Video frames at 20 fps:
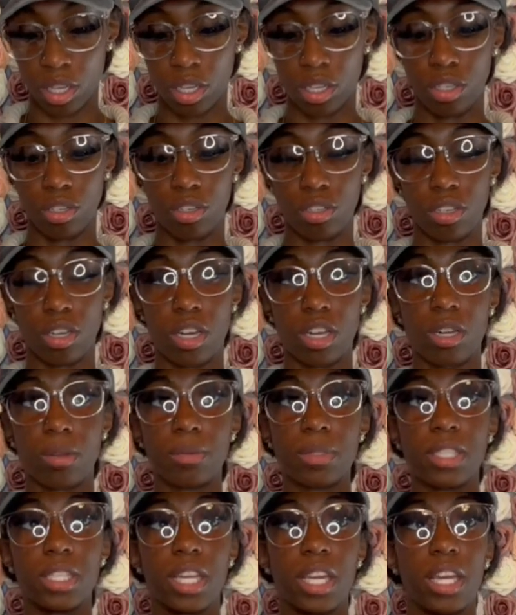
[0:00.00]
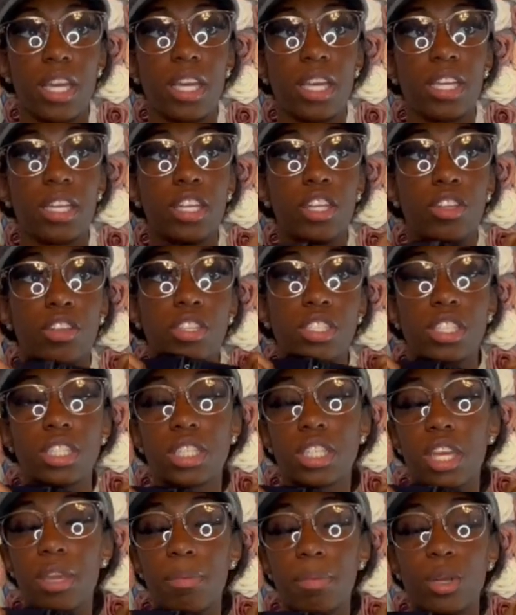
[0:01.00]
you know what I'm saying? You just
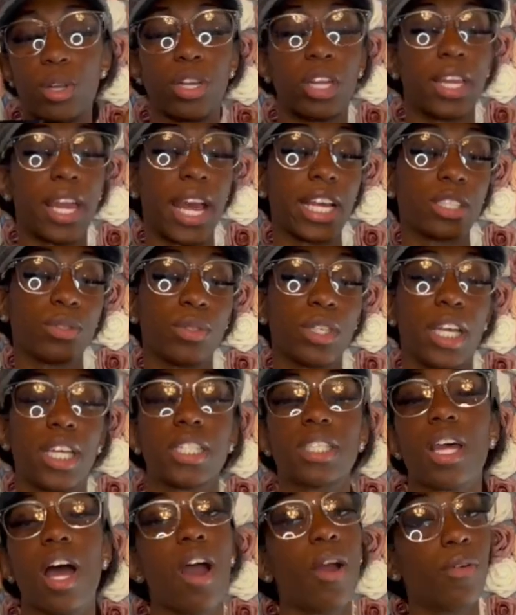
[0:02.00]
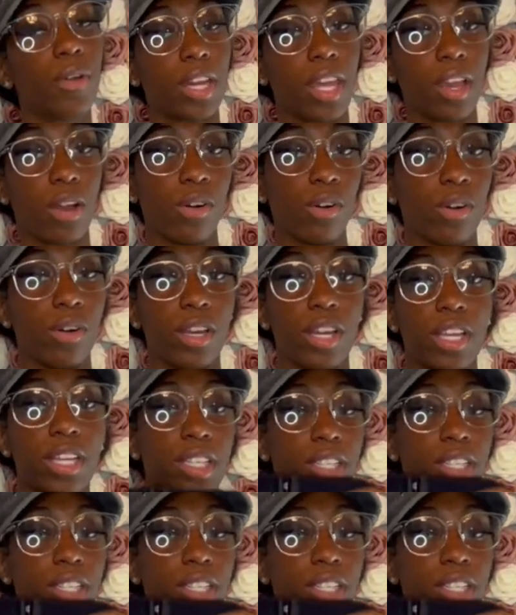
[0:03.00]
keep it on the last one that is already on.